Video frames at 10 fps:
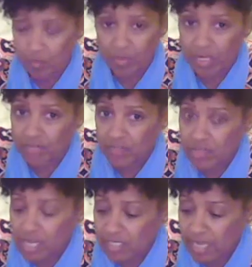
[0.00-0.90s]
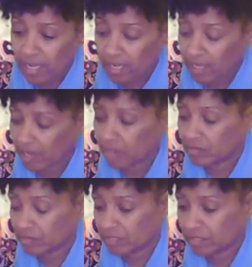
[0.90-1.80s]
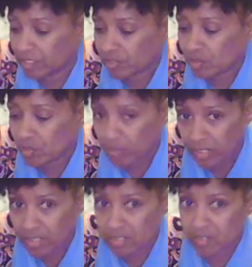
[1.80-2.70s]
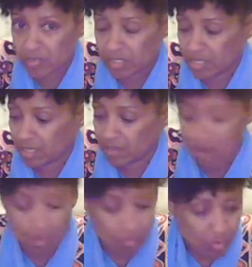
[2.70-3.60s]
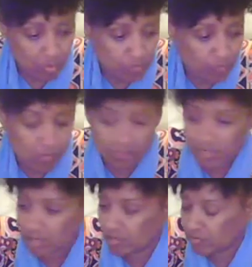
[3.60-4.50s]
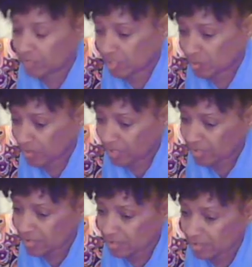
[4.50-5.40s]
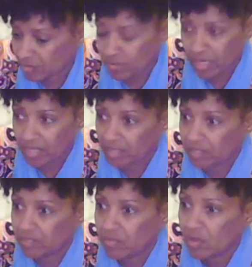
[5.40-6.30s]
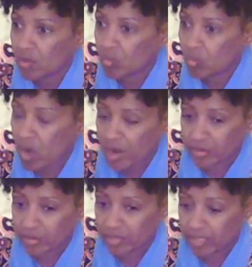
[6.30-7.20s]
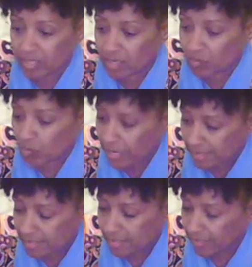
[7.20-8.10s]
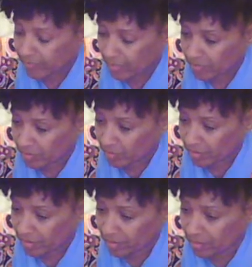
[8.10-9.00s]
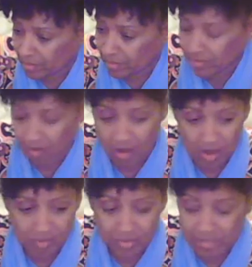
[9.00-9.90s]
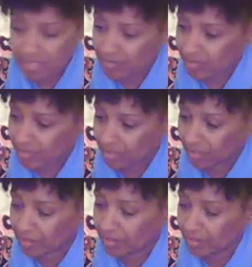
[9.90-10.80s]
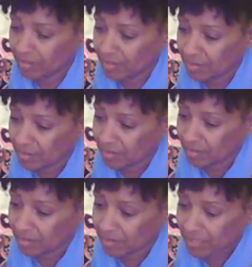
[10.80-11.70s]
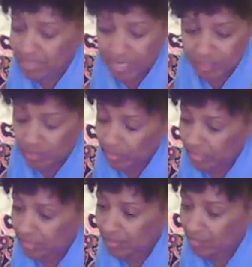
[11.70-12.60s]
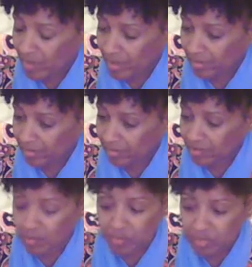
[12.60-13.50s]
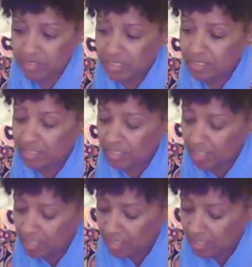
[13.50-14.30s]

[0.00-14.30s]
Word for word: But if they're not taking care of it and doing what needs to be done, mold formed all over this place. You can't leave water and, and wet stuff everywhere, the carpets, everything, and not do anything about it, and completely